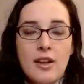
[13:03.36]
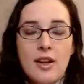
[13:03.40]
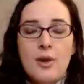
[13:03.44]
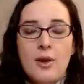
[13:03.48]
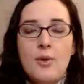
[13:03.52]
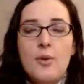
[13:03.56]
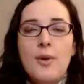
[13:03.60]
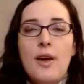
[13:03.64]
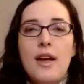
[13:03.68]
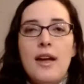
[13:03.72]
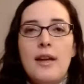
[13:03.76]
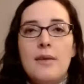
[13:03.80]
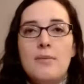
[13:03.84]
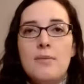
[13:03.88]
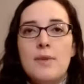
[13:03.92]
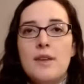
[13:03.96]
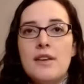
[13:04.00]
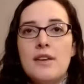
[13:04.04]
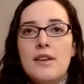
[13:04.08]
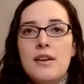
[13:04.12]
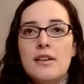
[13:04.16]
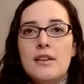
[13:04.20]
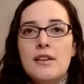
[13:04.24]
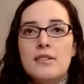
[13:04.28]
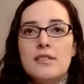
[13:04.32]
Okay.
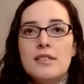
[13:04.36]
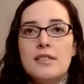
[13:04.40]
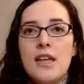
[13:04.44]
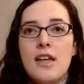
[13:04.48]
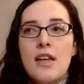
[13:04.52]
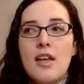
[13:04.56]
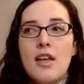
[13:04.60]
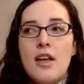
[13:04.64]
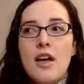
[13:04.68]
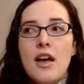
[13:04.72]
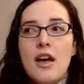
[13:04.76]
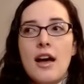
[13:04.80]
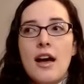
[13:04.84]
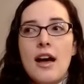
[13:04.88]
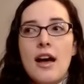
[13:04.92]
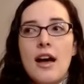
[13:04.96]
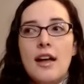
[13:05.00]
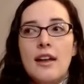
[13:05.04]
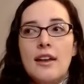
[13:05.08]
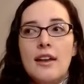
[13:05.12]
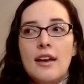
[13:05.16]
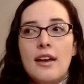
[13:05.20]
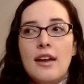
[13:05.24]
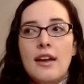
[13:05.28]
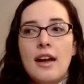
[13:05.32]
Because
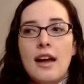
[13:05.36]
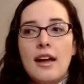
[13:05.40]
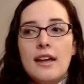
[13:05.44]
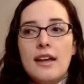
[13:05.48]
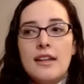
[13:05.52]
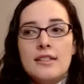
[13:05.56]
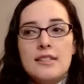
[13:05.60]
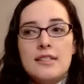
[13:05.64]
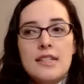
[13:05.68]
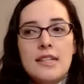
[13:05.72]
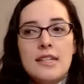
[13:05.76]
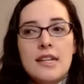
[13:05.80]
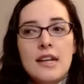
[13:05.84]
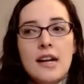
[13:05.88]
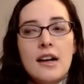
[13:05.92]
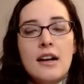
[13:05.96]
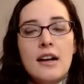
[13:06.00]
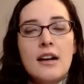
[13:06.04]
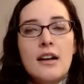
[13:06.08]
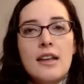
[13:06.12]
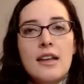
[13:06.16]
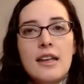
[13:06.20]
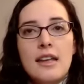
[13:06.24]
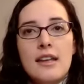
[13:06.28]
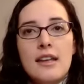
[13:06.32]
an
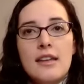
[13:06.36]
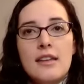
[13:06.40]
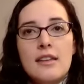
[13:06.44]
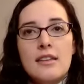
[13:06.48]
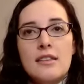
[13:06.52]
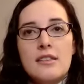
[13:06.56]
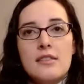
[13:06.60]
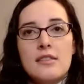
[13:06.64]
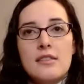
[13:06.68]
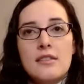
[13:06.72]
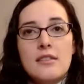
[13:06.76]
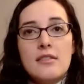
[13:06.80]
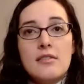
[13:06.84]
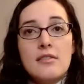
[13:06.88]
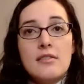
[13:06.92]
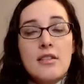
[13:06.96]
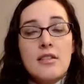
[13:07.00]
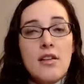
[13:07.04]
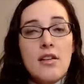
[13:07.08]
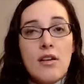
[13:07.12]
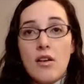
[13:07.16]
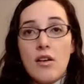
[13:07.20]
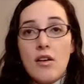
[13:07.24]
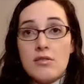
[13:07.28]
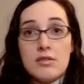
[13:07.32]
idea is
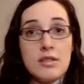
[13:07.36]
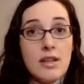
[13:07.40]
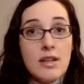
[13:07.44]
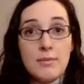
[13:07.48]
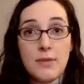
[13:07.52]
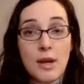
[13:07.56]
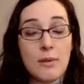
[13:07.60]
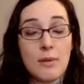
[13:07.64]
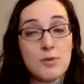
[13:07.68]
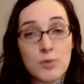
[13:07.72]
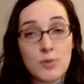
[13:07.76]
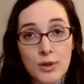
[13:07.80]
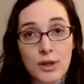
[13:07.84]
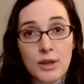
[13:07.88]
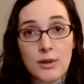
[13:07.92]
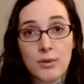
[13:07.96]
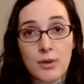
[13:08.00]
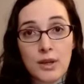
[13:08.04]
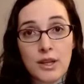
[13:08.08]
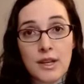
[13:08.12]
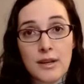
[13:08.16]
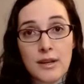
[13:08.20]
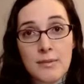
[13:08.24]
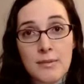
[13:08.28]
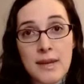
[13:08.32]
sometimes really,
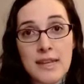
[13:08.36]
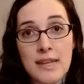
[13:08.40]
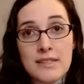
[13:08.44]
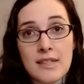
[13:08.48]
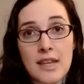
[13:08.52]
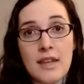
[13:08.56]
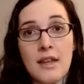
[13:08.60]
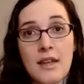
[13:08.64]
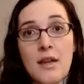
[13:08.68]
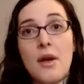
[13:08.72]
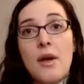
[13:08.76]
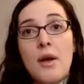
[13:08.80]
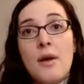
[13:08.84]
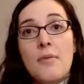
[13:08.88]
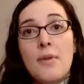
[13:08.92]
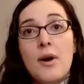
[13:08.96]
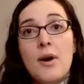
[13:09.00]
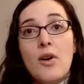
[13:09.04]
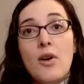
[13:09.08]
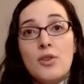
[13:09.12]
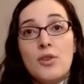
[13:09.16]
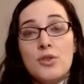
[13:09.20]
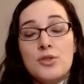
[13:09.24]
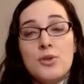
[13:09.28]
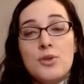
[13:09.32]
really amazing, but
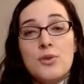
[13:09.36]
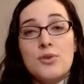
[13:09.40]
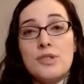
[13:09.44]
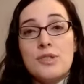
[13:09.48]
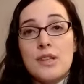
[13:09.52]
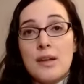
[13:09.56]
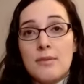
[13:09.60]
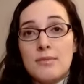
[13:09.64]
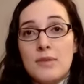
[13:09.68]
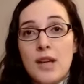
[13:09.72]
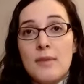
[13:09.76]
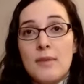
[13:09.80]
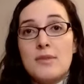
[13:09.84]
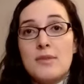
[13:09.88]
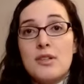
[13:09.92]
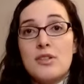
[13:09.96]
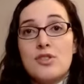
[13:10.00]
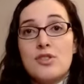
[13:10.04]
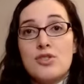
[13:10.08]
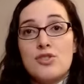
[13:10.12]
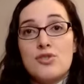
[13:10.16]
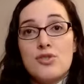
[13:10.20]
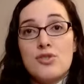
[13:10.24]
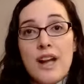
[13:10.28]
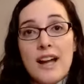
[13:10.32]
also sometimes a
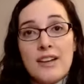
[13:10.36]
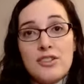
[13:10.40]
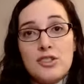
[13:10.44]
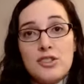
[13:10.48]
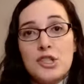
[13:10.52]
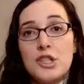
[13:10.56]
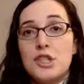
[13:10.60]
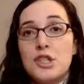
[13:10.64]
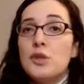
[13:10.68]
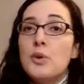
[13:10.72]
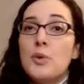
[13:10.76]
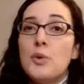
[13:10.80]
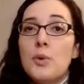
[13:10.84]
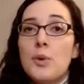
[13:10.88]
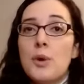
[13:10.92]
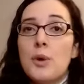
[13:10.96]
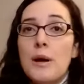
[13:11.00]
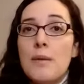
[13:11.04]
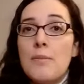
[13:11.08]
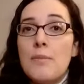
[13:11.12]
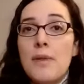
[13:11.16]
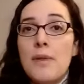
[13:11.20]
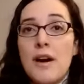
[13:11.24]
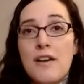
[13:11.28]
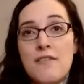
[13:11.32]
distraction or
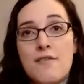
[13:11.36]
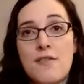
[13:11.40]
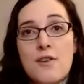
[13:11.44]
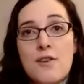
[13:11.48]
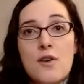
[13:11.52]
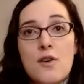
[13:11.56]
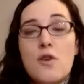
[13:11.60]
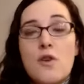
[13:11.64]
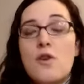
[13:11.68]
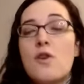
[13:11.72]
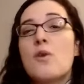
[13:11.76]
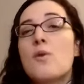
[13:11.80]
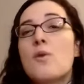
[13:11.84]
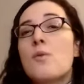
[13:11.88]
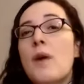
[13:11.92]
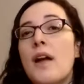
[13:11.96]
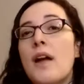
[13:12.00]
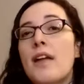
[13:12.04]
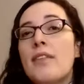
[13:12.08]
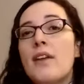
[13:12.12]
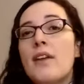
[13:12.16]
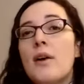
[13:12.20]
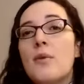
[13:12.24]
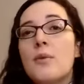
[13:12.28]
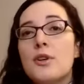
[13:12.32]
a buffer or a
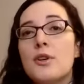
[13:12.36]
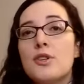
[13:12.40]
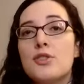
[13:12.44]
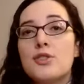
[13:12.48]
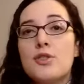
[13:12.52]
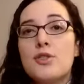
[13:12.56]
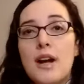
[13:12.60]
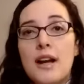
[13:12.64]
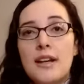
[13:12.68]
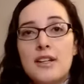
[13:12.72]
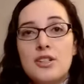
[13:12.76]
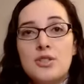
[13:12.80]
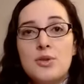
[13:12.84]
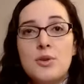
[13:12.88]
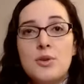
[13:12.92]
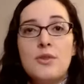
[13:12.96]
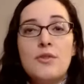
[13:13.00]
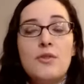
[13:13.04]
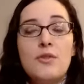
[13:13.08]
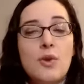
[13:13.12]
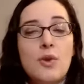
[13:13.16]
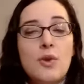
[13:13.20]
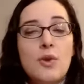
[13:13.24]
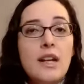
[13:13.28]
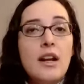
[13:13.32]
way that we're trying to
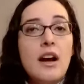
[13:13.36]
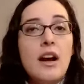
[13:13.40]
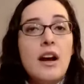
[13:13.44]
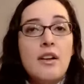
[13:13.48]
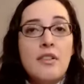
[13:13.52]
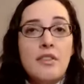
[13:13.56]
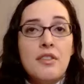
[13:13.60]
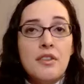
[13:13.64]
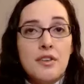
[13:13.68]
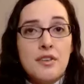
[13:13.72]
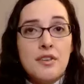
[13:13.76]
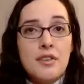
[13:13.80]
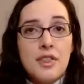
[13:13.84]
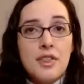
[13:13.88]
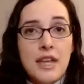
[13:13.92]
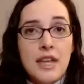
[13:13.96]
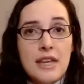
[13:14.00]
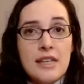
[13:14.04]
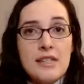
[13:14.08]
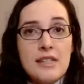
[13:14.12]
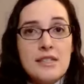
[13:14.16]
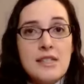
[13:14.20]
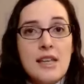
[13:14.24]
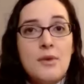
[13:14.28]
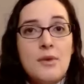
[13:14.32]
avoid other
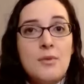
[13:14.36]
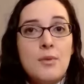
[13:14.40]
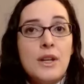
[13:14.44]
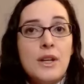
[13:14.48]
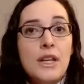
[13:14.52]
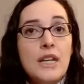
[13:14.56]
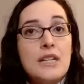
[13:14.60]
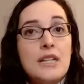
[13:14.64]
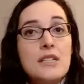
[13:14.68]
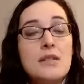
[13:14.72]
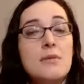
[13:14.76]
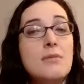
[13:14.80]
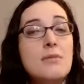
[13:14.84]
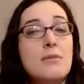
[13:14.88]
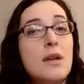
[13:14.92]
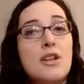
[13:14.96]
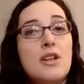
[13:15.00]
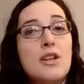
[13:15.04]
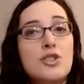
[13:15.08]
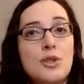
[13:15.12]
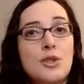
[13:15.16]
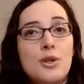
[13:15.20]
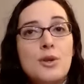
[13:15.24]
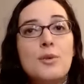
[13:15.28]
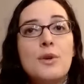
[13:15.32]
things. And we need to make
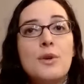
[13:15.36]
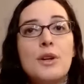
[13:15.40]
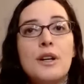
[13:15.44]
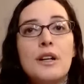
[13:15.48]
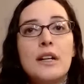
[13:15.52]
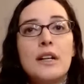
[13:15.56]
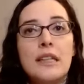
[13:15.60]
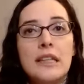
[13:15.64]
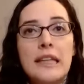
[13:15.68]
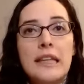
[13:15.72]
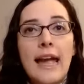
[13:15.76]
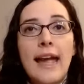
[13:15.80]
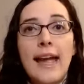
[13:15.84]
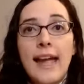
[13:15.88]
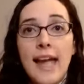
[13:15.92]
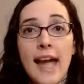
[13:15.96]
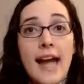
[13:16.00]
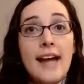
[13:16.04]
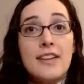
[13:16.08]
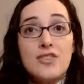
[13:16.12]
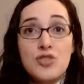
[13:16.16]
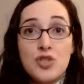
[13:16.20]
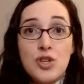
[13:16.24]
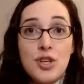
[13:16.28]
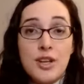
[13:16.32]
sure we're
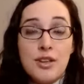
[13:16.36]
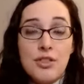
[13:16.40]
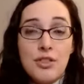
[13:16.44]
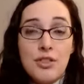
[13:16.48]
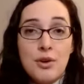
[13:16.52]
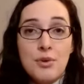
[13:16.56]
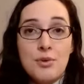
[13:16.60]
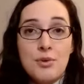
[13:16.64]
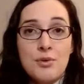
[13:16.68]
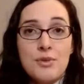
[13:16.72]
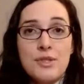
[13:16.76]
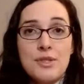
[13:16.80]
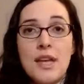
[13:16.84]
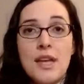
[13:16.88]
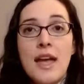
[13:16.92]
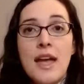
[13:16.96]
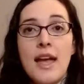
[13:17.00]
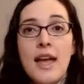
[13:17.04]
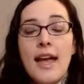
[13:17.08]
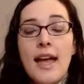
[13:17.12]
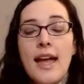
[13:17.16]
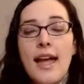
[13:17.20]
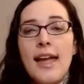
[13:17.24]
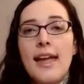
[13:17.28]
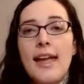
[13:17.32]
catching those
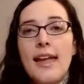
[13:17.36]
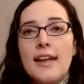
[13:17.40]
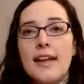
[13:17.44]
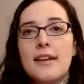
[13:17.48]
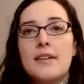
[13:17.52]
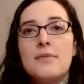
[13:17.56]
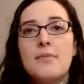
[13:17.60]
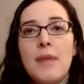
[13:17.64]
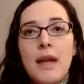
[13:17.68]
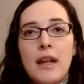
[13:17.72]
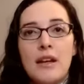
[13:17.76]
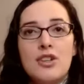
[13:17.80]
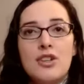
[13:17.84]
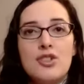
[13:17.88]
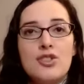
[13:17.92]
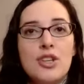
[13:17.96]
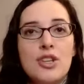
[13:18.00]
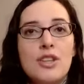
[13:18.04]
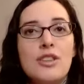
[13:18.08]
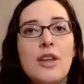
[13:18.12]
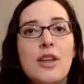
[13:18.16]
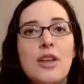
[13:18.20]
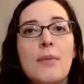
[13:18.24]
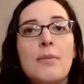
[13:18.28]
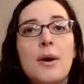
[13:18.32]
and
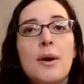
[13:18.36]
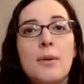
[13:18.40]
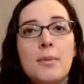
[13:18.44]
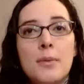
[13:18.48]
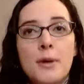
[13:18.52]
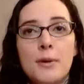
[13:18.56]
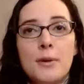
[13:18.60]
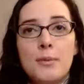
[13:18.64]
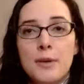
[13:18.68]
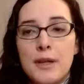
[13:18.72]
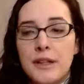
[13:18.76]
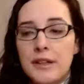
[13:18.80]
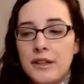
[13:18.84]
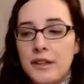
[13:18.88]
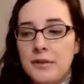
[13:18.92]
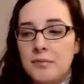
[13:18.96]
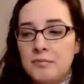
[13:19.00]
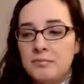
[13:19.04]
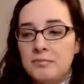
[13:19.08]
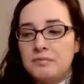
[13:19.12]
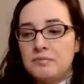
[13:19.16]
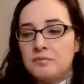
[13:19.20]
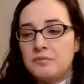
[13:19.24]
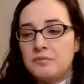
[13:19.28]
managing them appropriately.